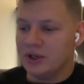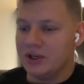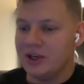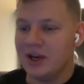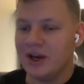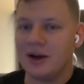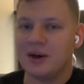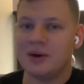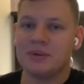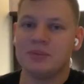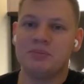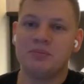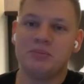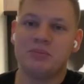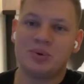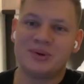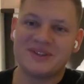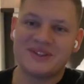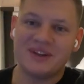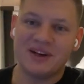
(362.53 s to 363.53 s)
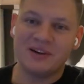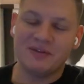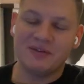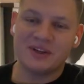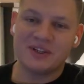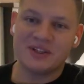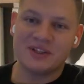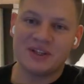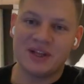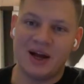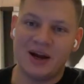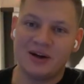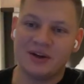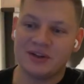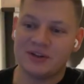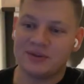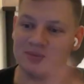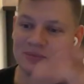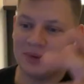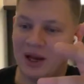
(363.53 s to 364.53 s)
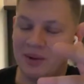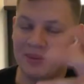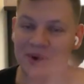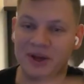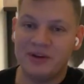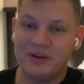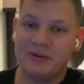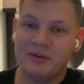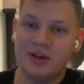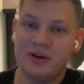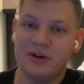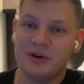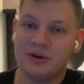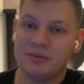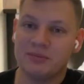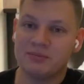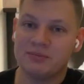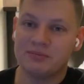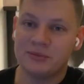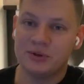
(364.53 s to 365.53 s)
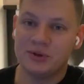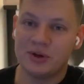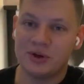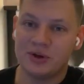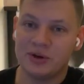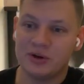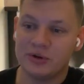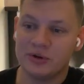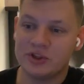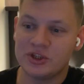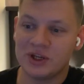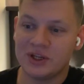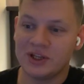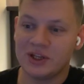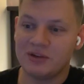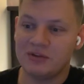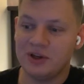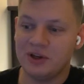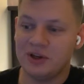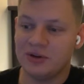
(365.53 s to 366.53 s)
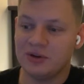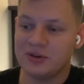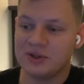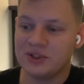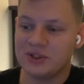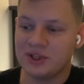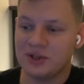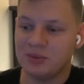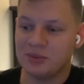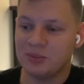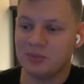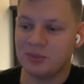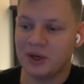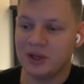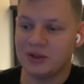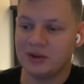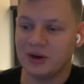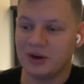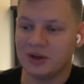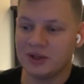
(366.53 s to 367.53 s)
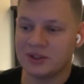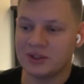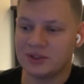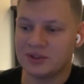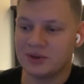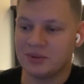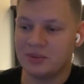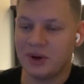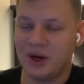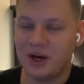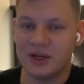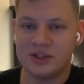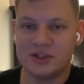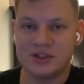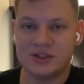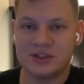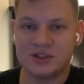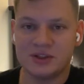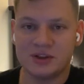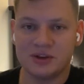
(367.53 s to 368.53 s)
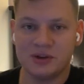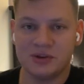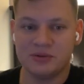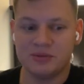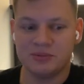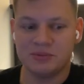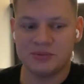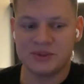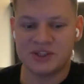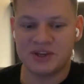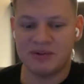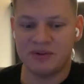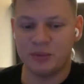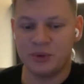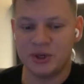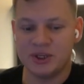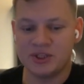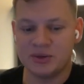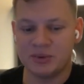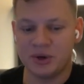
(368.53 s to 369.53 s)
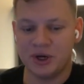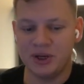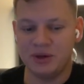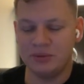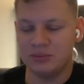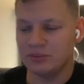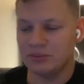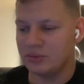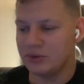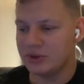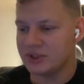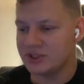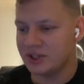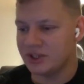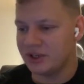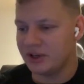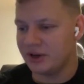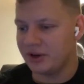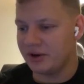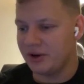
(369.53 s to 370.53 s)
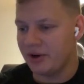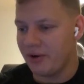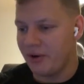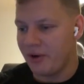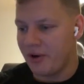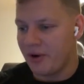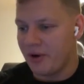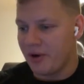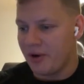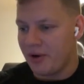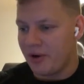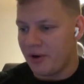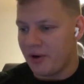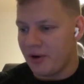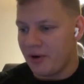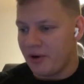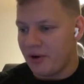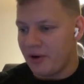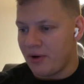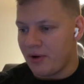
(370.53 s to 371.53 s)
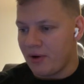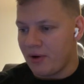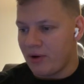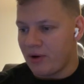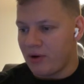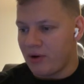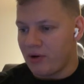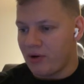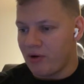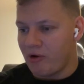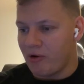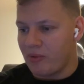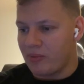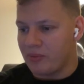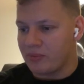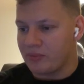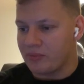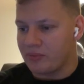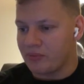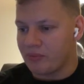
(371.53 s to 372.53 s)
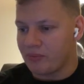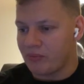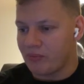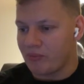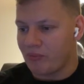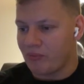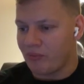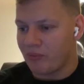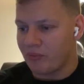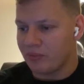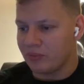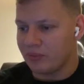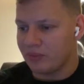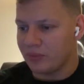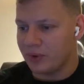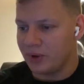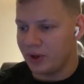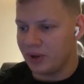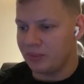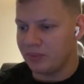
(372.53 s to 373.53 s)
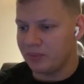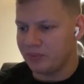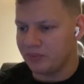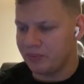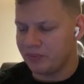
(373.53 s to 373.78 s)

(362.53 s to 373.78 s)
yeah, Brzenk versus Larratt. I made a video. You can go and check that video and see my thoughts. The match is still seven weeks away. We'll see there. Um, yeah.